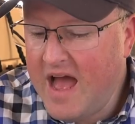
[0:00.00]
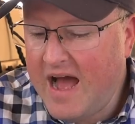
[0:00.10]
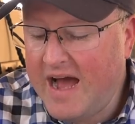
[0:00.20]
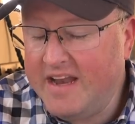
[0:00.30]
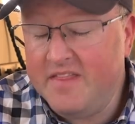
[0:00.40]

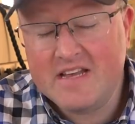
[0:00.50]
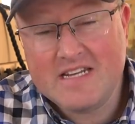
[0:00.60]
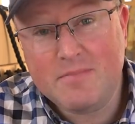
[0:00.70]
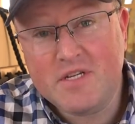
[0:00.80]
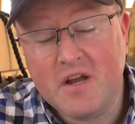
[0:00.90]
And in
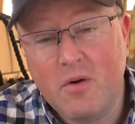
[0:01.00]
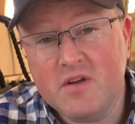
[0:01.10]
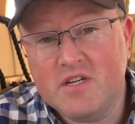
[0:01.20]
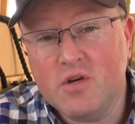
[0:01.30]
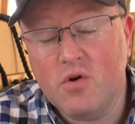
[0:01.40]
this episode, I
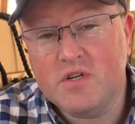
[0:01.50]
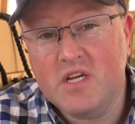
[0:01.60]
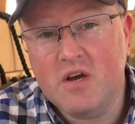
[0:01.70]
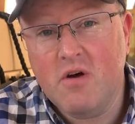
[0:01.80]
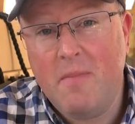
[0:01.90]
want to talk
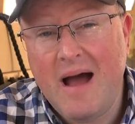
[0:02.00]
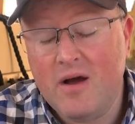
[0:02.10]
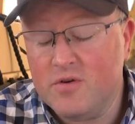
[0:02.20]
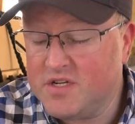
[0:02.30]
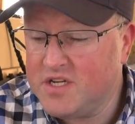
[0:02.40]
to you
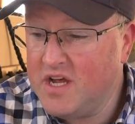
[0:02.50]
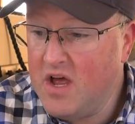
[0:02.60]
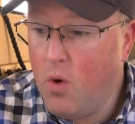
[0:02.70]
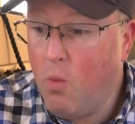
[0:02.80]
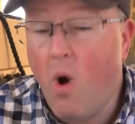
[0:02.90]
about
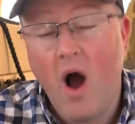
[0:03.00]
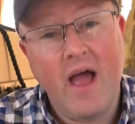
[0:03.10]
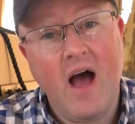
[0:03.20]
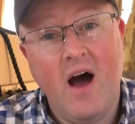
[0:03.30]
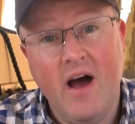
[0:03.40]

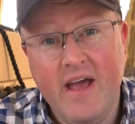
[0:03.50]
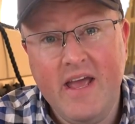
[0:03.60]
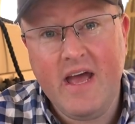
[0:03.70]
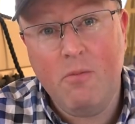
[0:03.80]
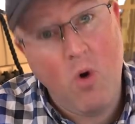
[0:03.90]
why
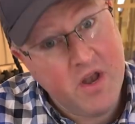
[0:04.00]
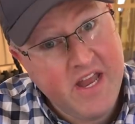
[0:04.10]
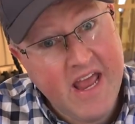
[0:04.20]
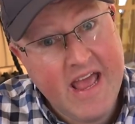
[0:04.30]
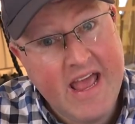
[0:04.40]
I,
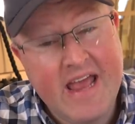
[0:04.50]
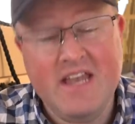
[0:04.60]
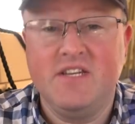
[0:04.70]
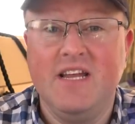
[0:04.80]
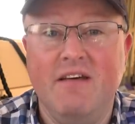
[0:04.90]
one year
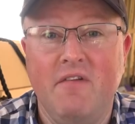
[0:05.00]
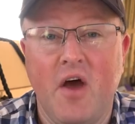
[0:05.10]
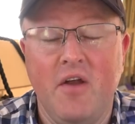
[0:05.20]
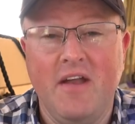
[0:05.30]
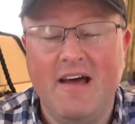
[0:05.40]
into
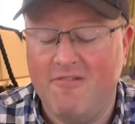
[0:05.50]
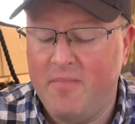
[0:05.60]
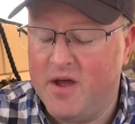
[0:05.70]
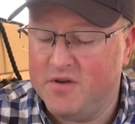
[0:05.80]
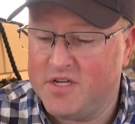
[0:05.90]
living on a
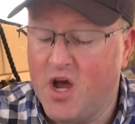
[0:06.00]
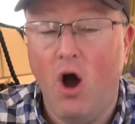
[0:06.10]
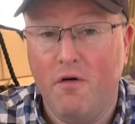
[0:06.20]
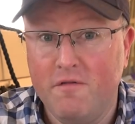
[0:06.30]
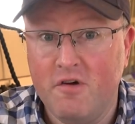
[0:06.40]
narrowboat
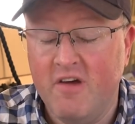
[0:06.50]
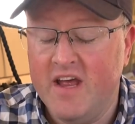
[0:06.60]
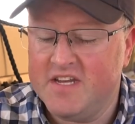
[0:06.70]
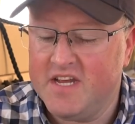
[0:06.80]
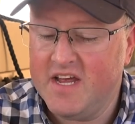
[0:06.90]
off
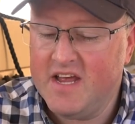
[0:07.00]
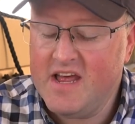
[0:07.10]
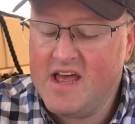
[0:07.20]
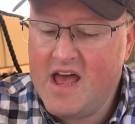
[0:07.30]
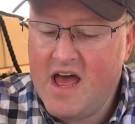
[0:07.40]
grid,
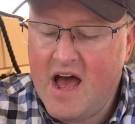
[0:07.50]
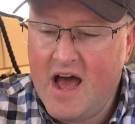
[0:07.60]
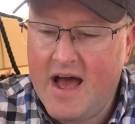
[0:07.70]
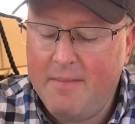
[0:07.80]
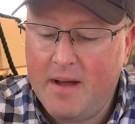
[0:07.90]

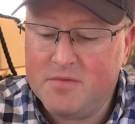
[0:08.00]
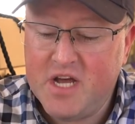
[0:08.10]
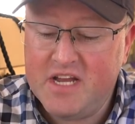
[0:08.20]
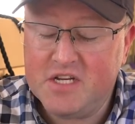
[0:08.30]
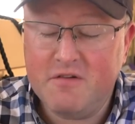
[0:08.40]
um, I'm
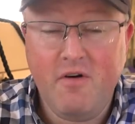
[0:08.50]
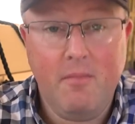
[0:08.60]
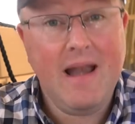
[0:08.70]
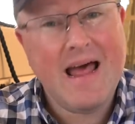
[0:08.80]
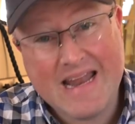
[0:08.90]
changing
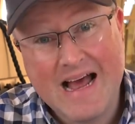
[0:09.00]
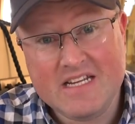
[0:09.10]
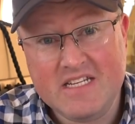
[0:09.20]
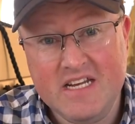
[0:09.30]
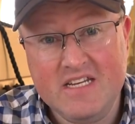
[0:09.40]
from lead
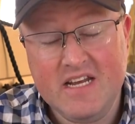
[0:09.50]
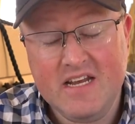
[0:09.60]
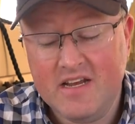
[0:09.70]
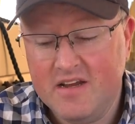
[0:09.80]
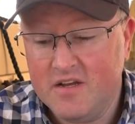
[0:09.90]
acid
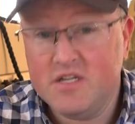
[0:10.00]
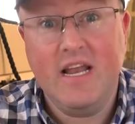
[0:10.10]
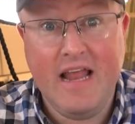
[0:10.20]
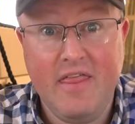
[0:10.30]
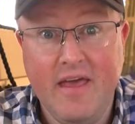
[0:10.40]

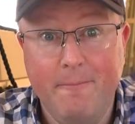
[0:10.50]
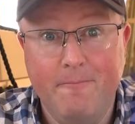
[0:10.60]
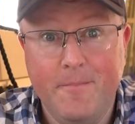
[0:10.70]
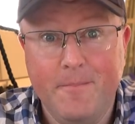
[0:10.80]
to lithium.